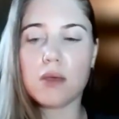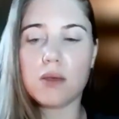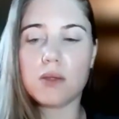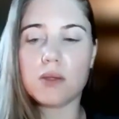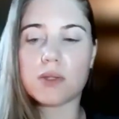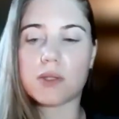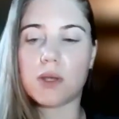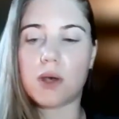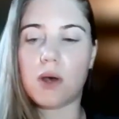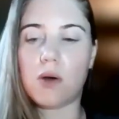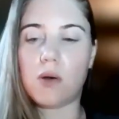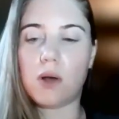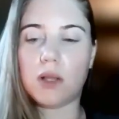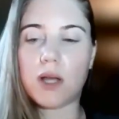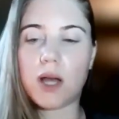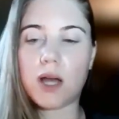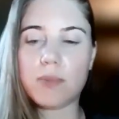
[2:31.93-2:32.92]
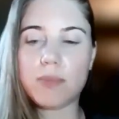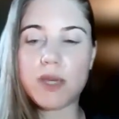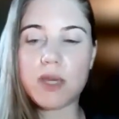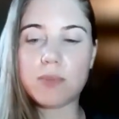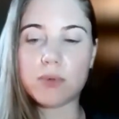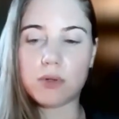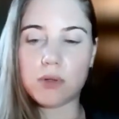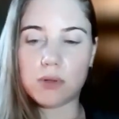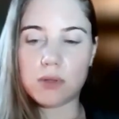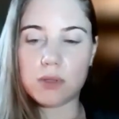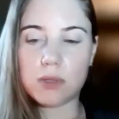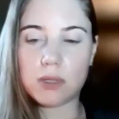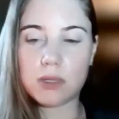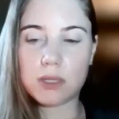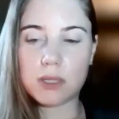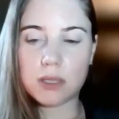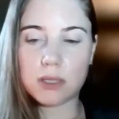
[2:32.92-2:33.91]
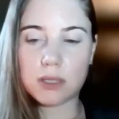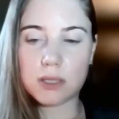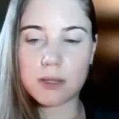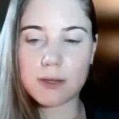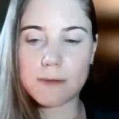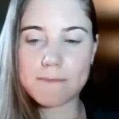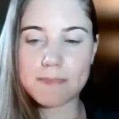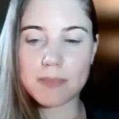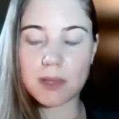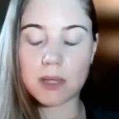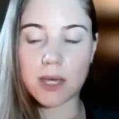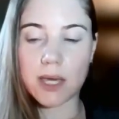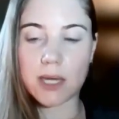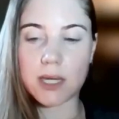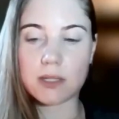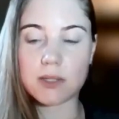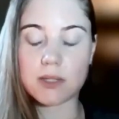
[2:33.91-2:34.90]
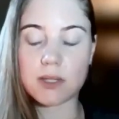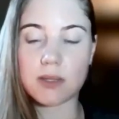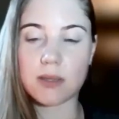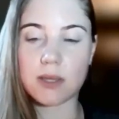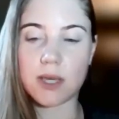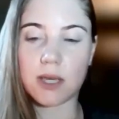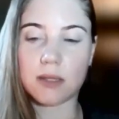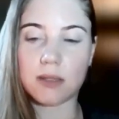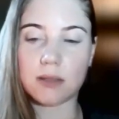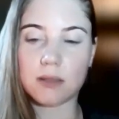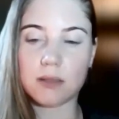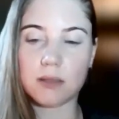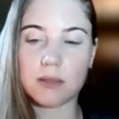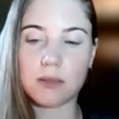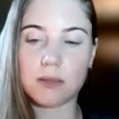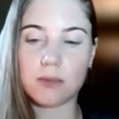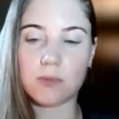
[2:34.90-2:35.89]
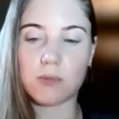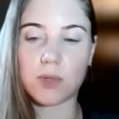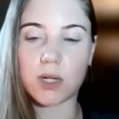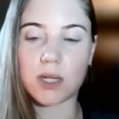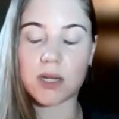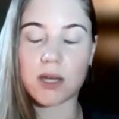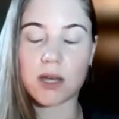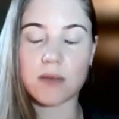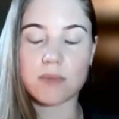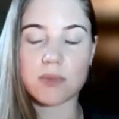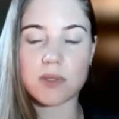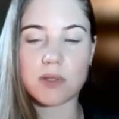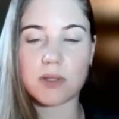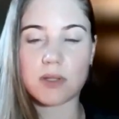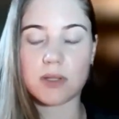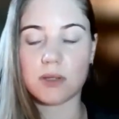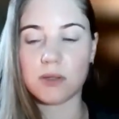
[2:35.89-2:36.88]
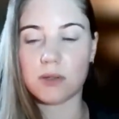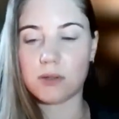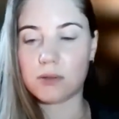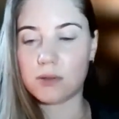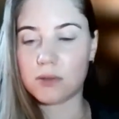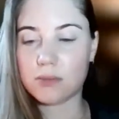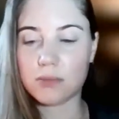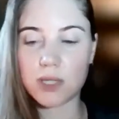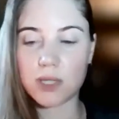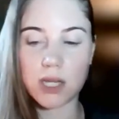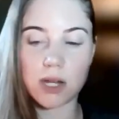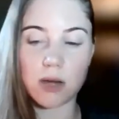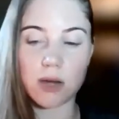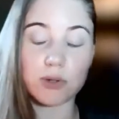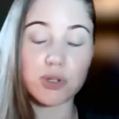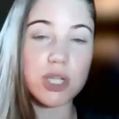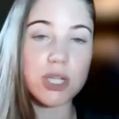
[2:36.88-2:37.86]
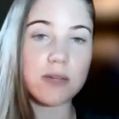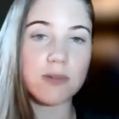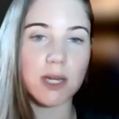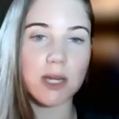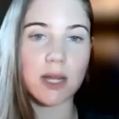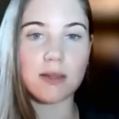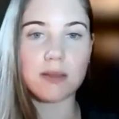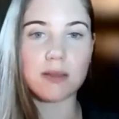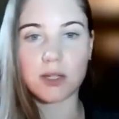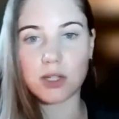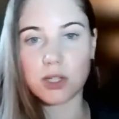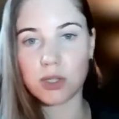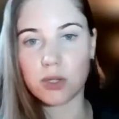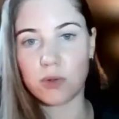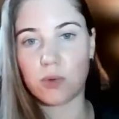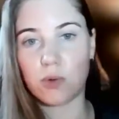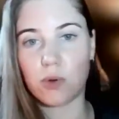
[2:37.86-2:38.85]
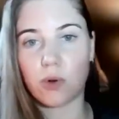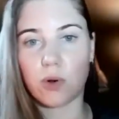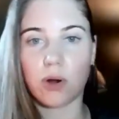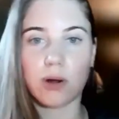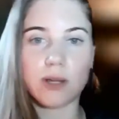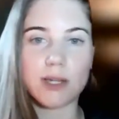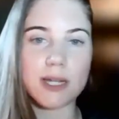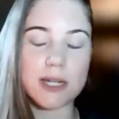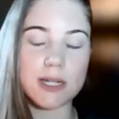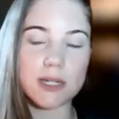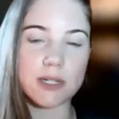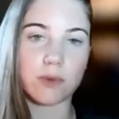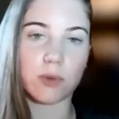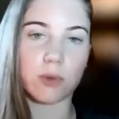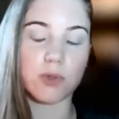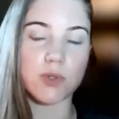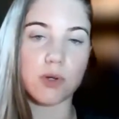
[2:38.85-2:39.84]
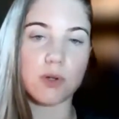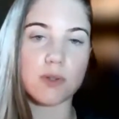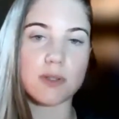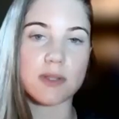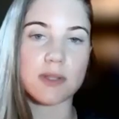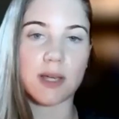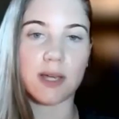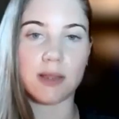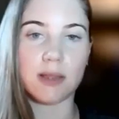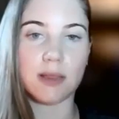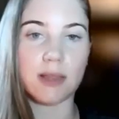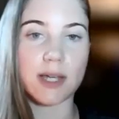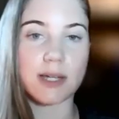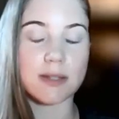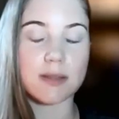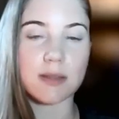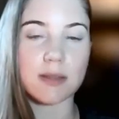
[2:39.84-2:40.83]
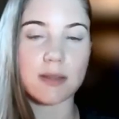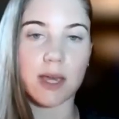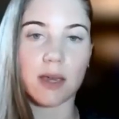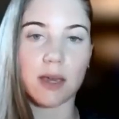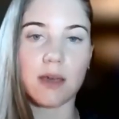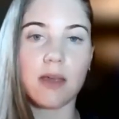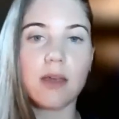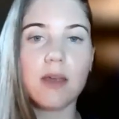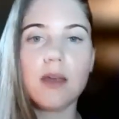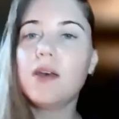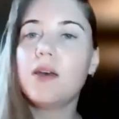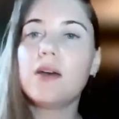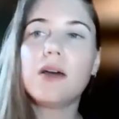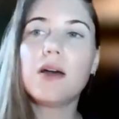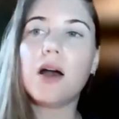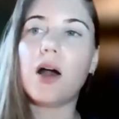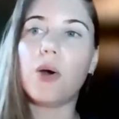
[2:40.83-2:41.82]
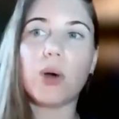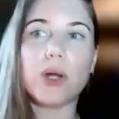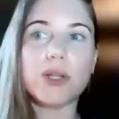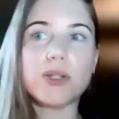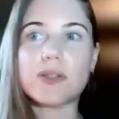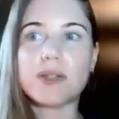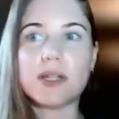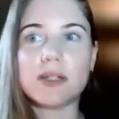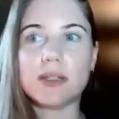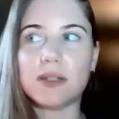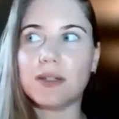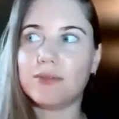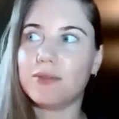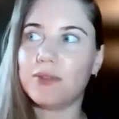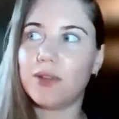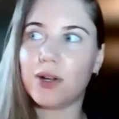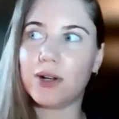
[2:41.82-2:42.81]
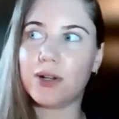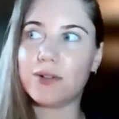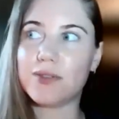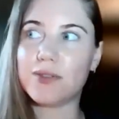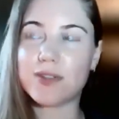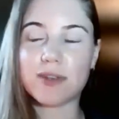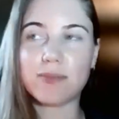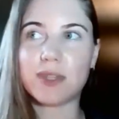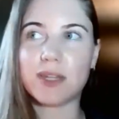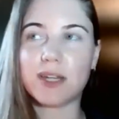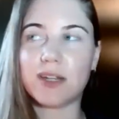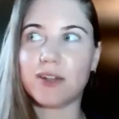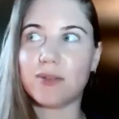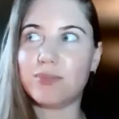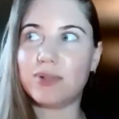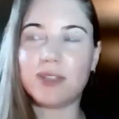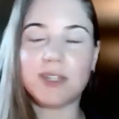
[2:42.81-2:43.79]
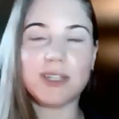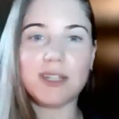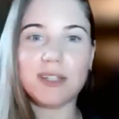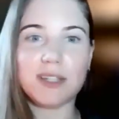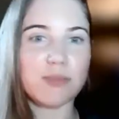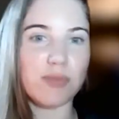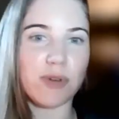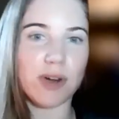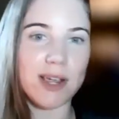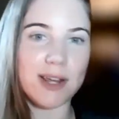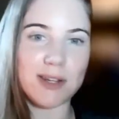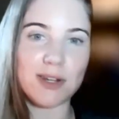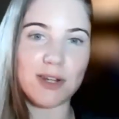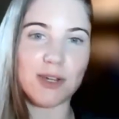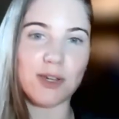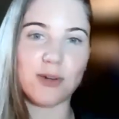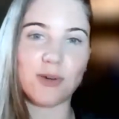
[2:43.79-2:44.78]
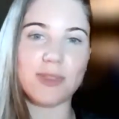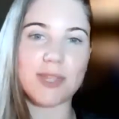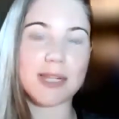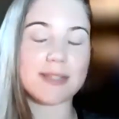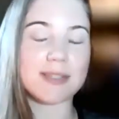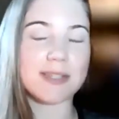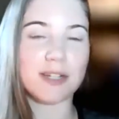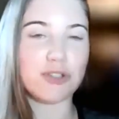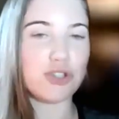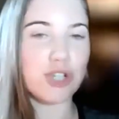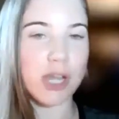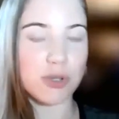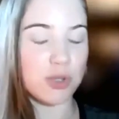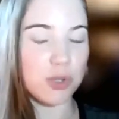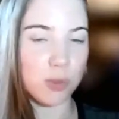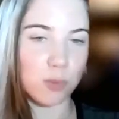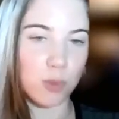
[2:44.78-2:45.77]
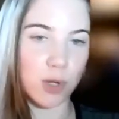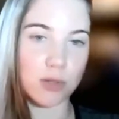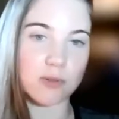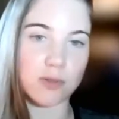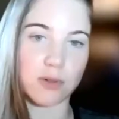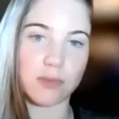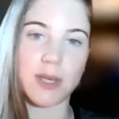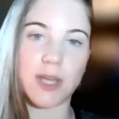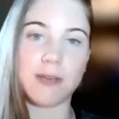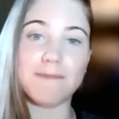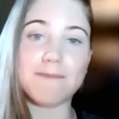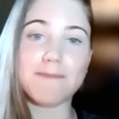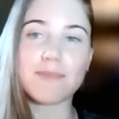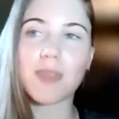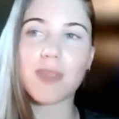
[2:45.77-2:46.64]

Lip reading: So a lot of people like to think when it comes to, achieving anything new or getting different results, they like to think, oh, I just need to learn something completely brand new and that's going to change the world for me.